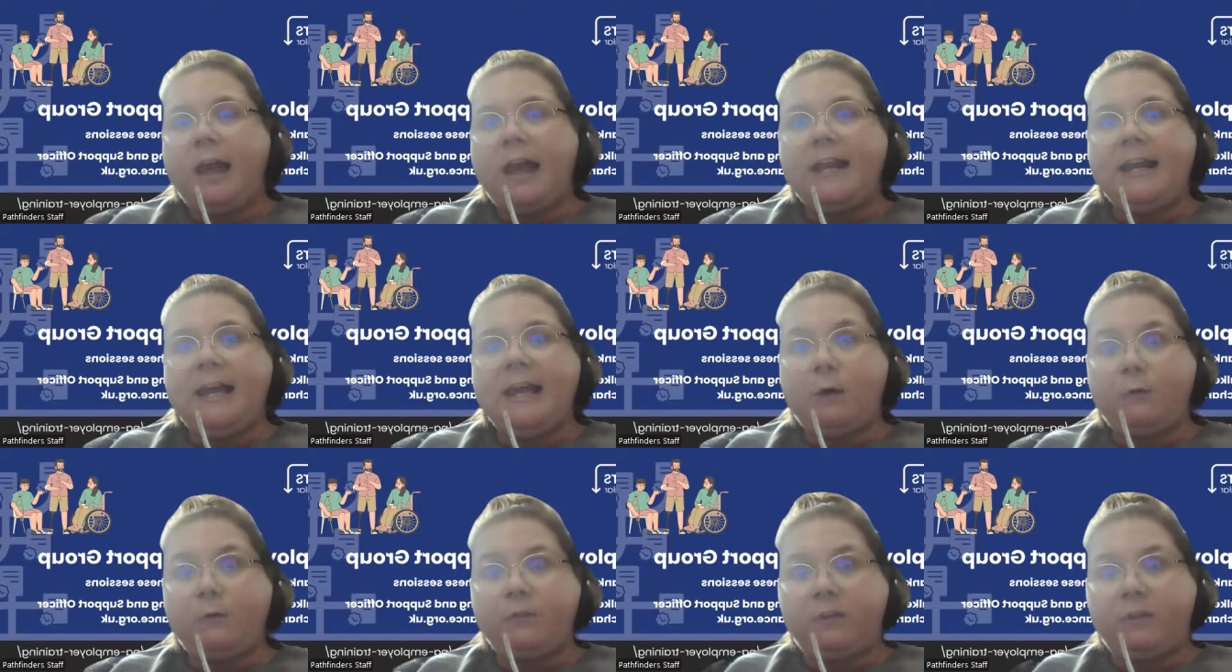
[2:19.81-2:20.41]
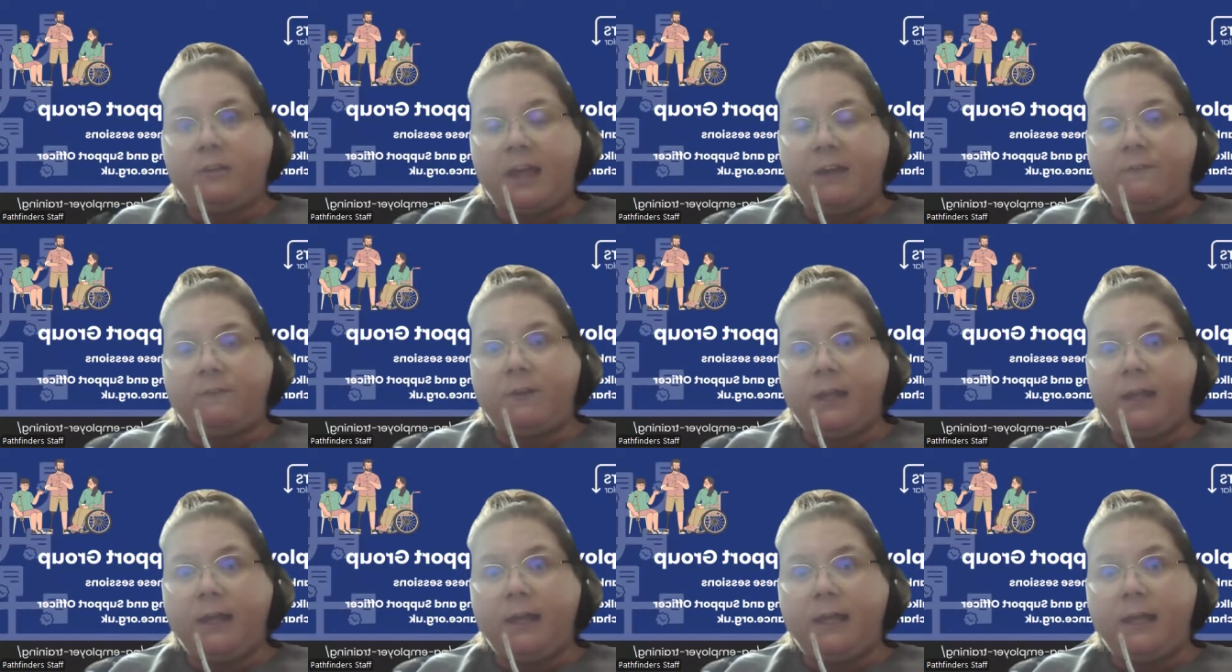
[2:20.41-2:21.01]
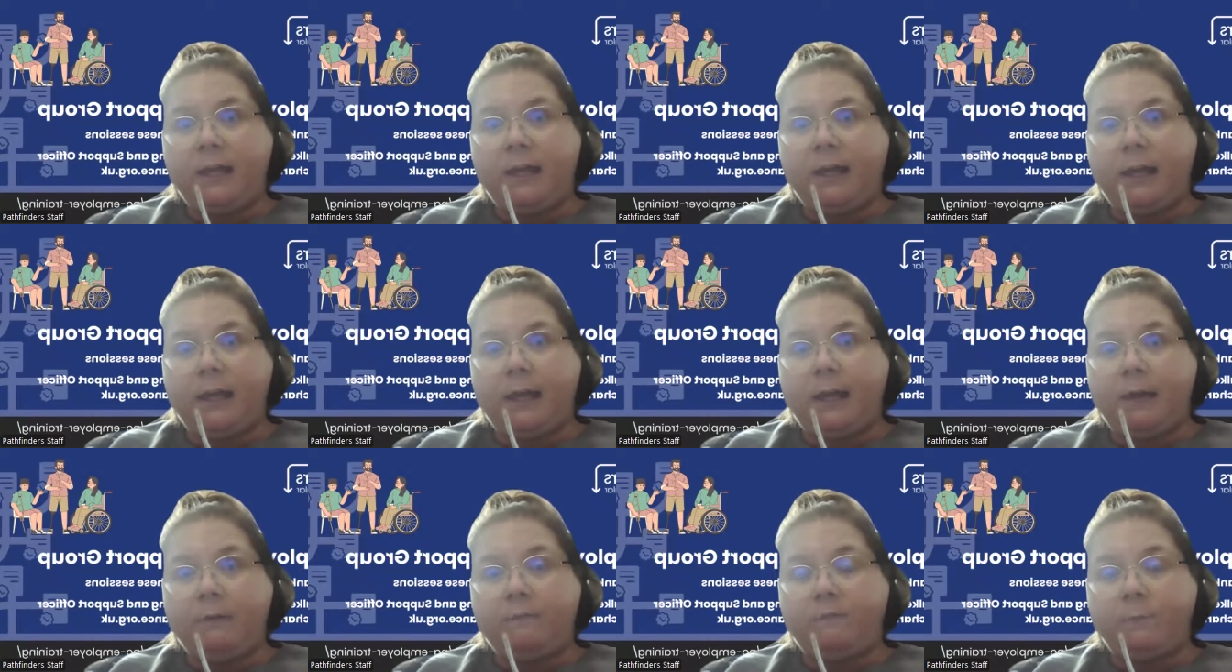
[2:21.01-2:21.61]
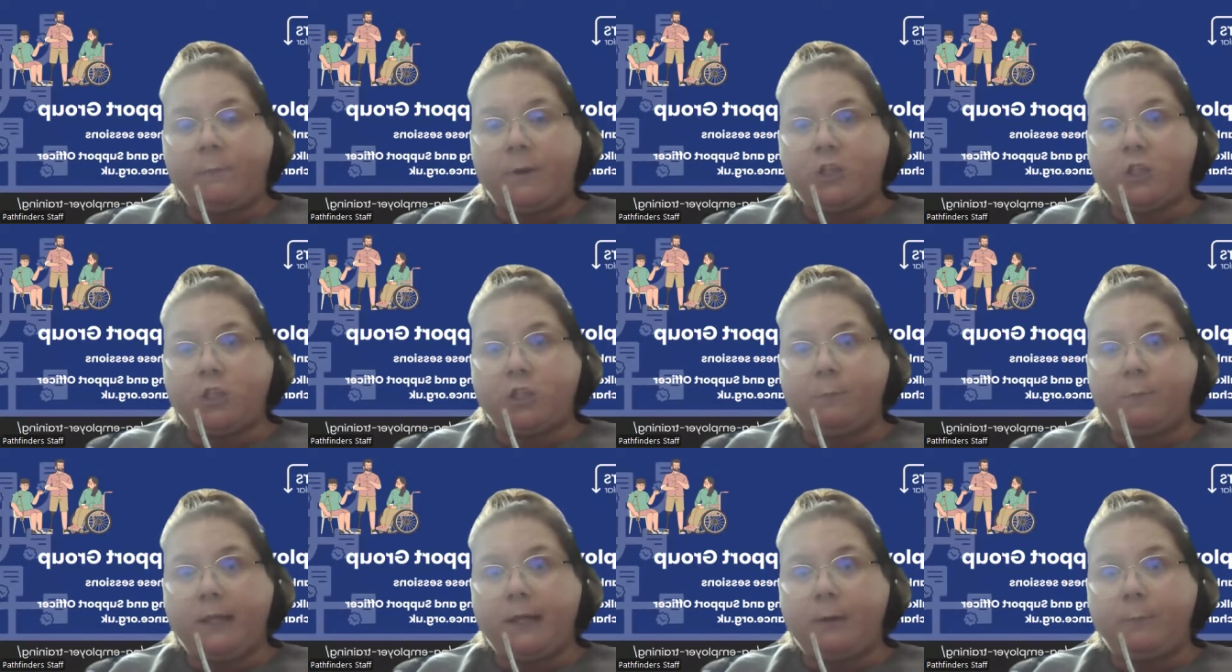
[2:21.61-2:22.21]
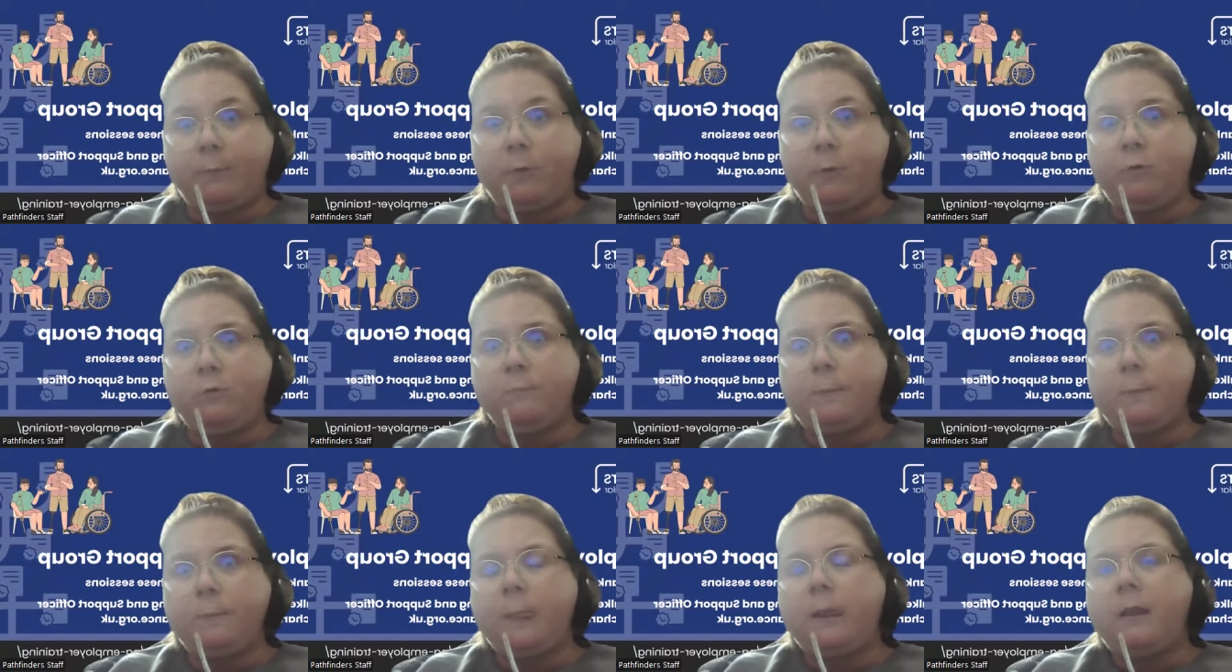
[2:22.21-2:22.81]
any health and safety information applicable,